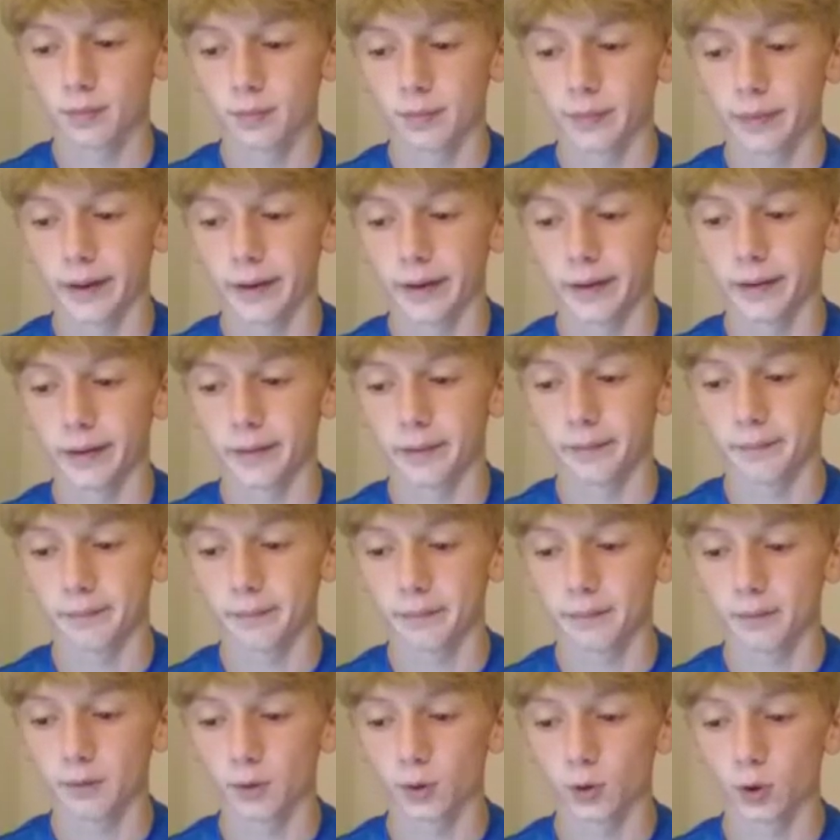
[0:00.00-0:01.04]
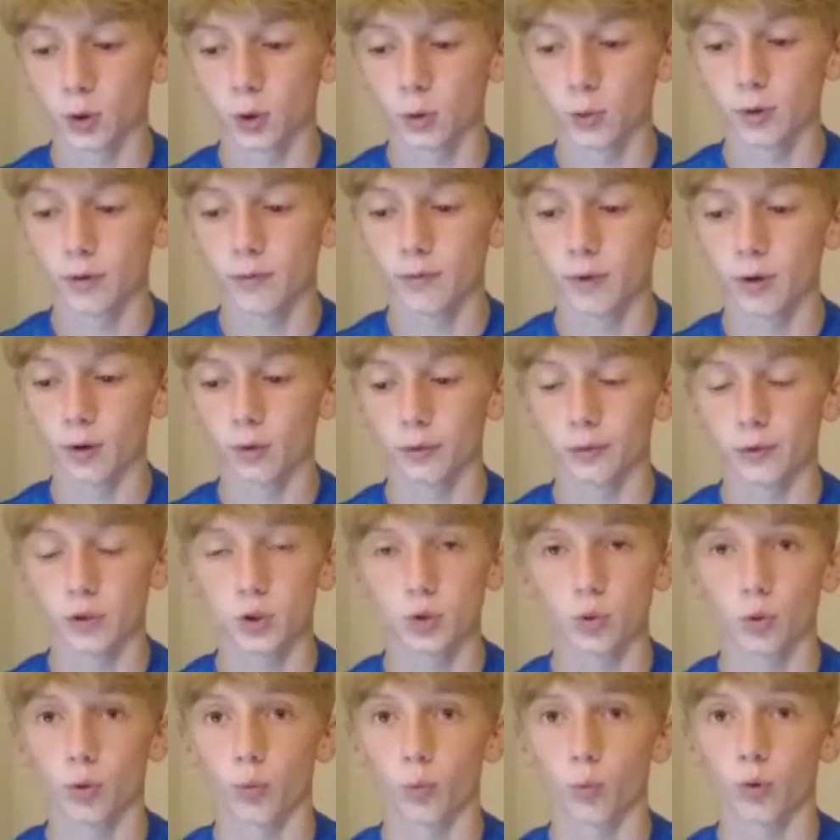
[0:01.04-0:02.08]
And Louisville only
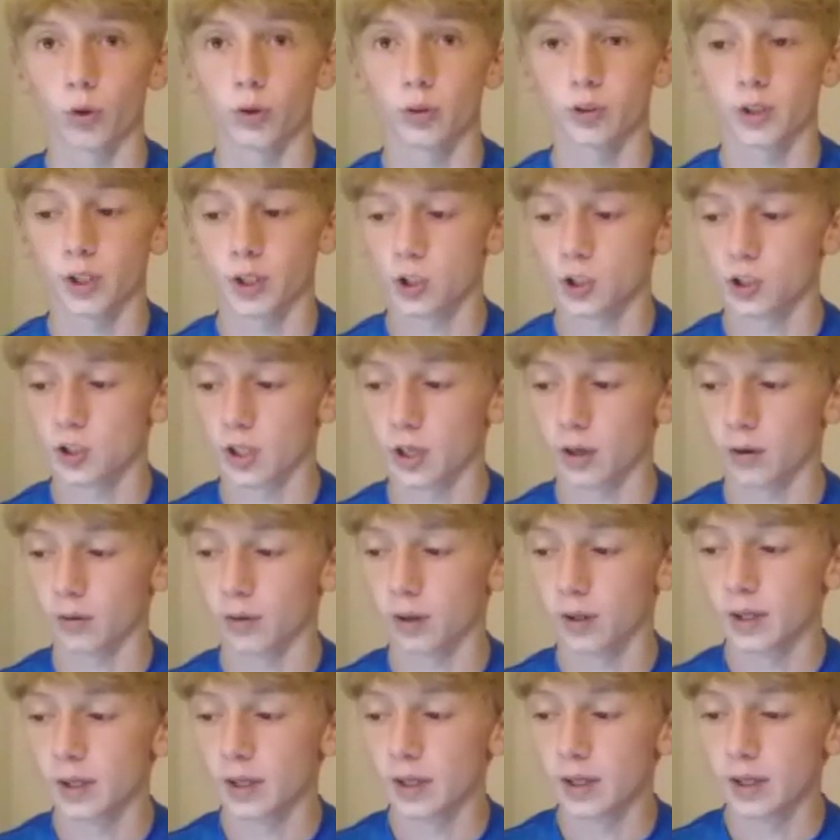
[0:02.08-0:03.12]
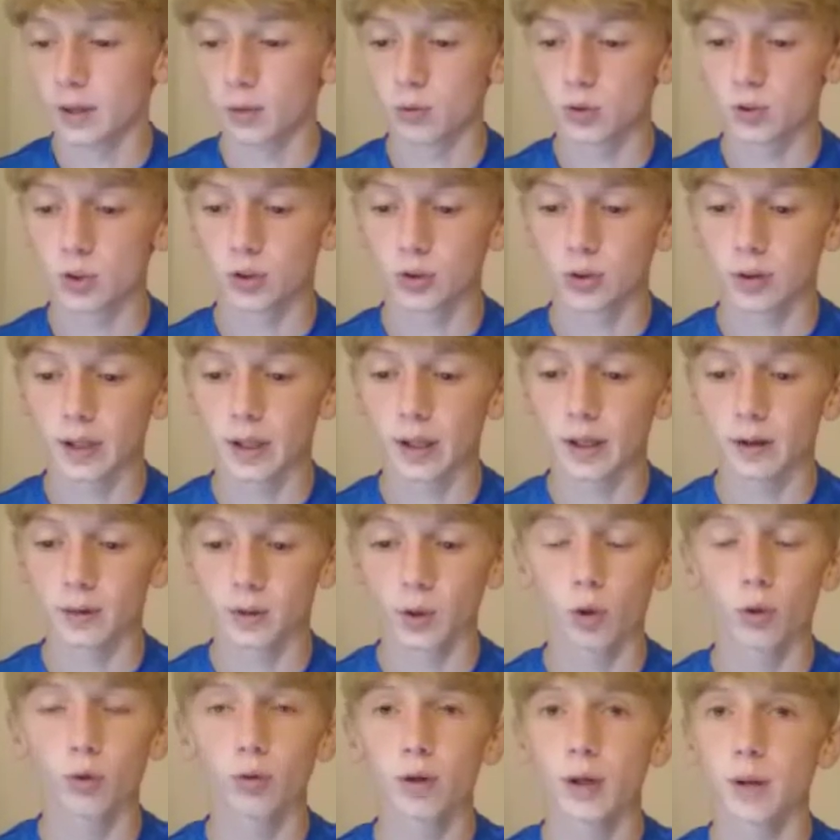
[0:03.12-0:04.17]
scoring 1 touchdown.
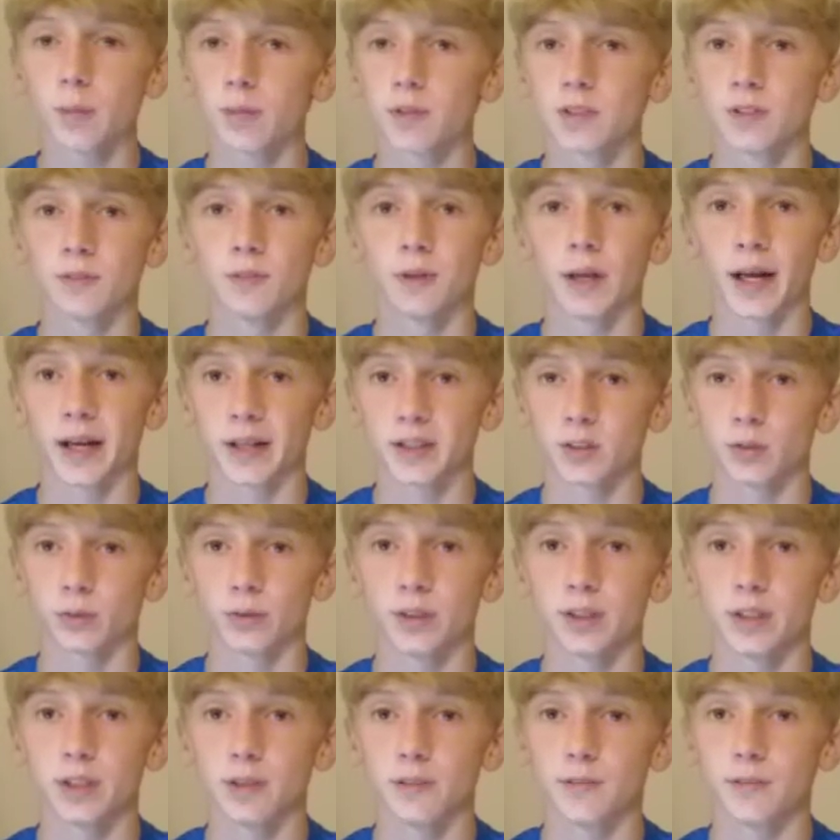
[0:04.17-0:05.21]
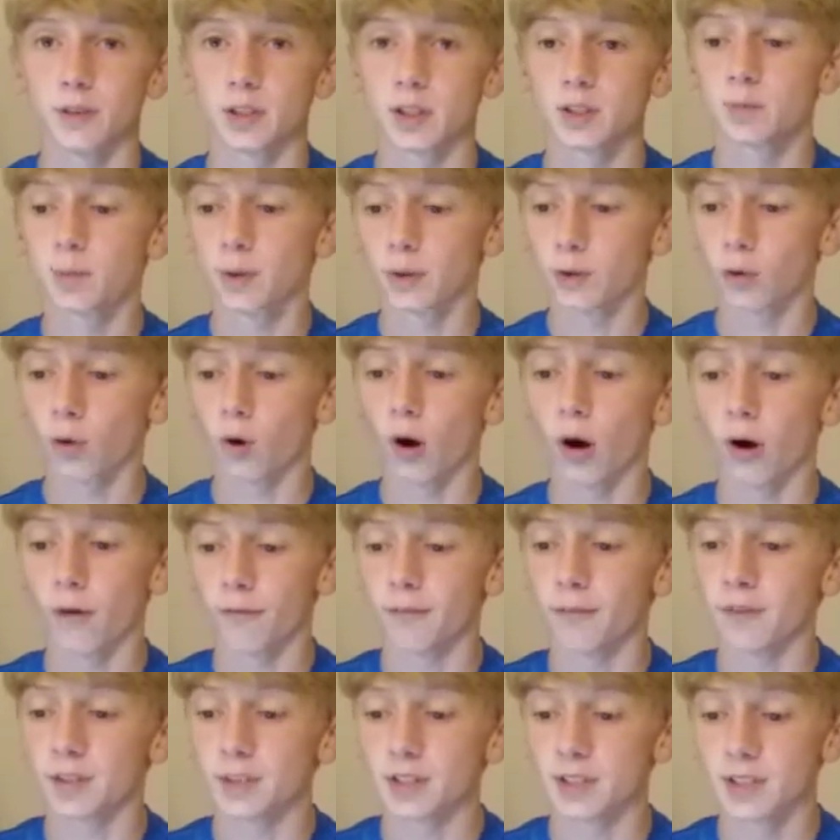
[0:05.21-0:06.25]
Notre Dame is an excellent defense, but their
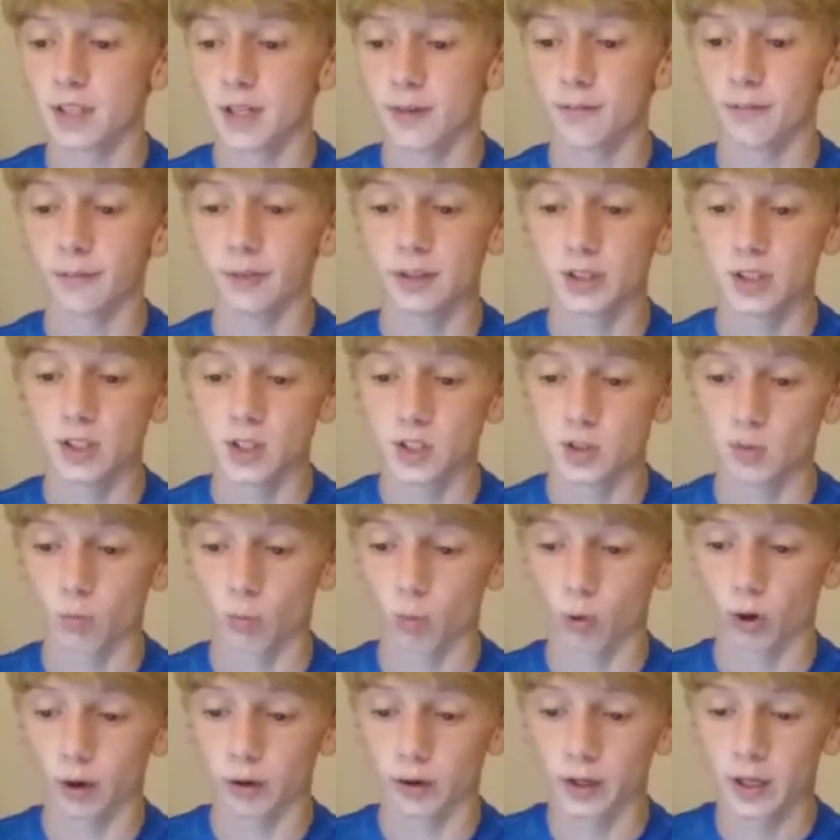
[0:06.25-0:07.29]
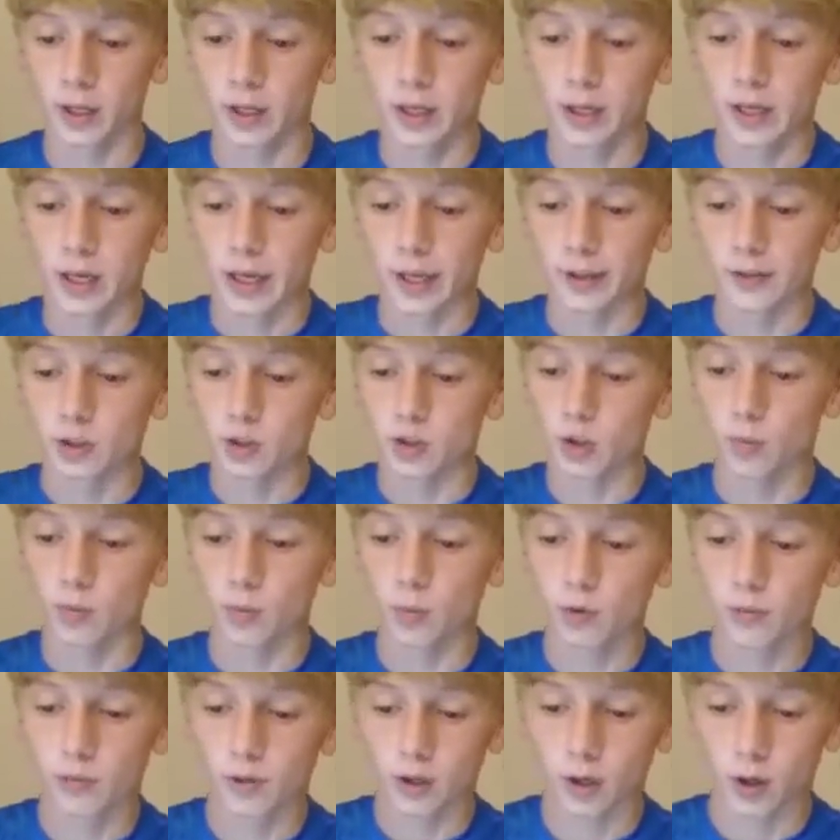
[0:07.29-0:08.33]
offense definitely needs some work. And so
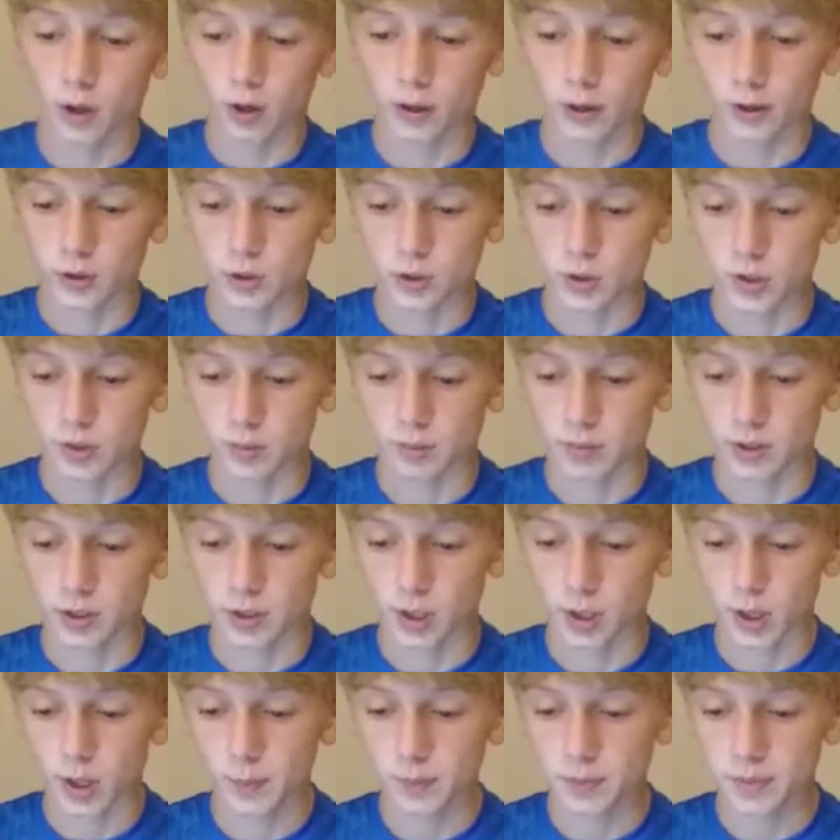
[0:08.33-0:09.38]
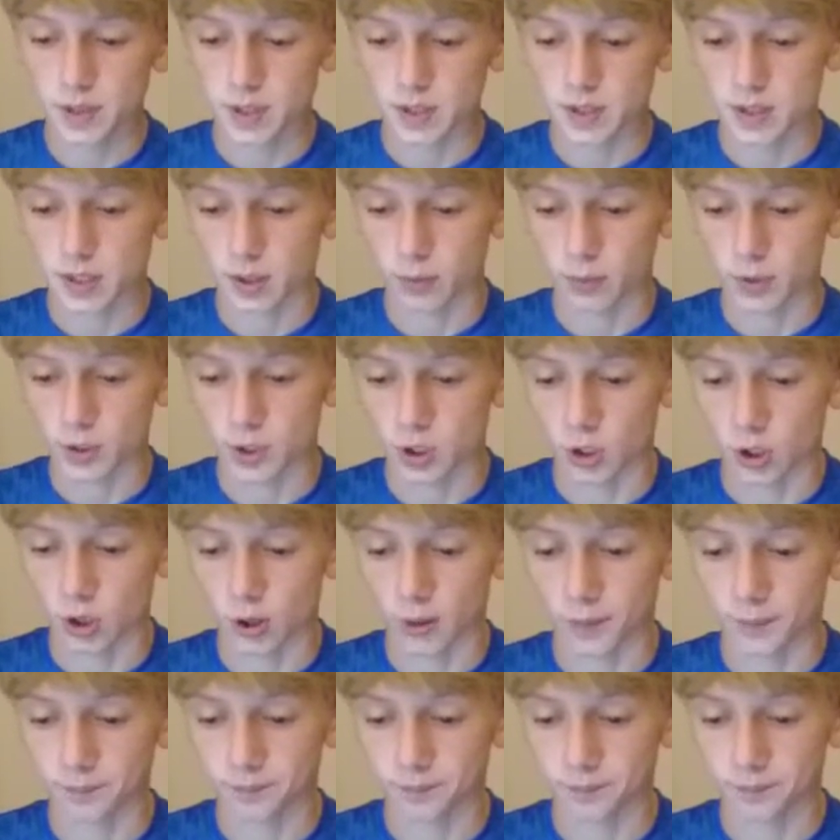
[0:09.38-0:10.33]
moving on to some of the upsets that we saw.